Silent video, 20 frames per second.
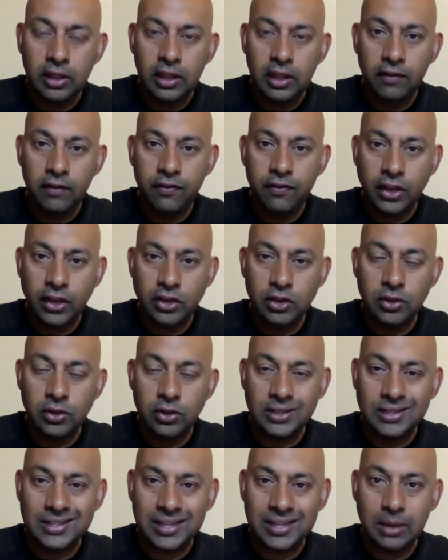if they do the
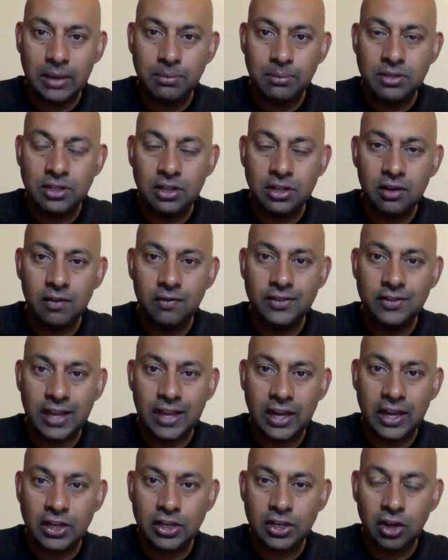same serve
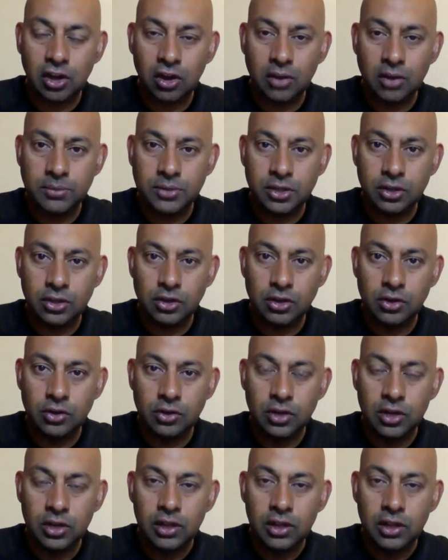10 times to
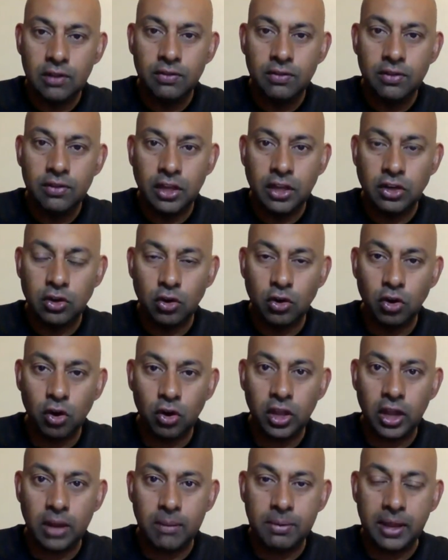you, that you're
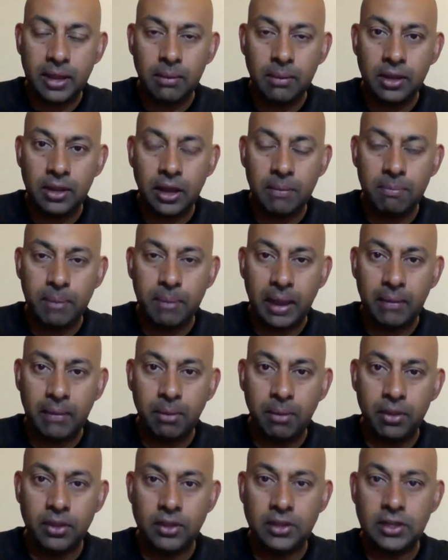not going to be able to get it
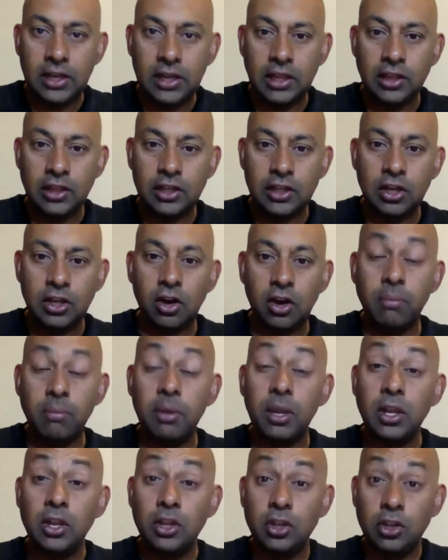back by the 10th
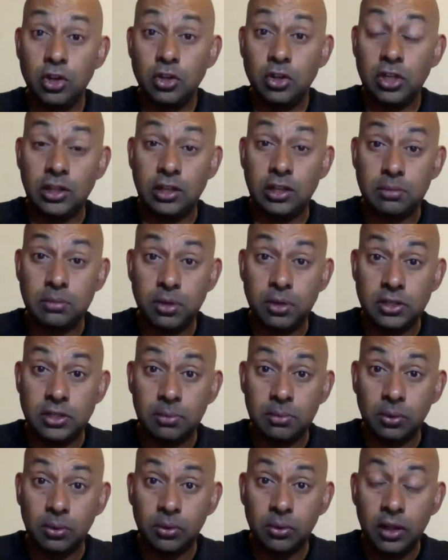time using this
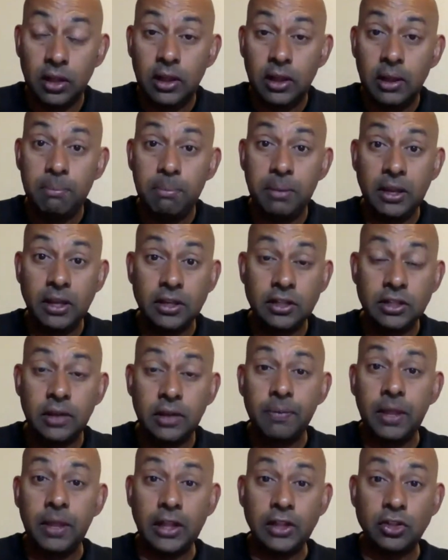principle,
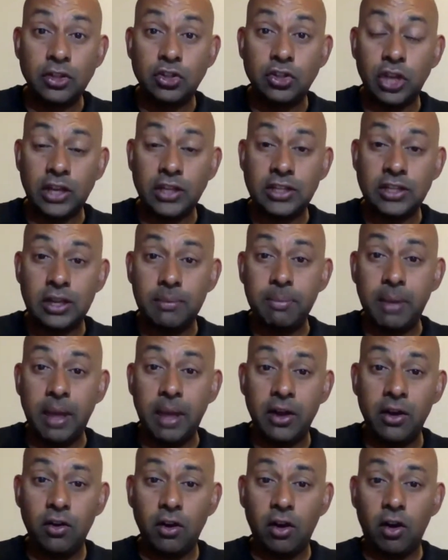because it's just a
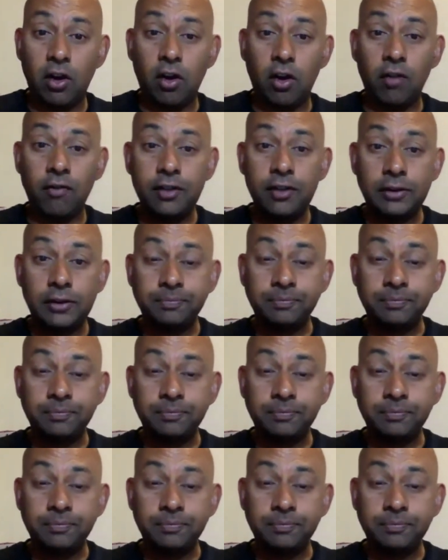matter of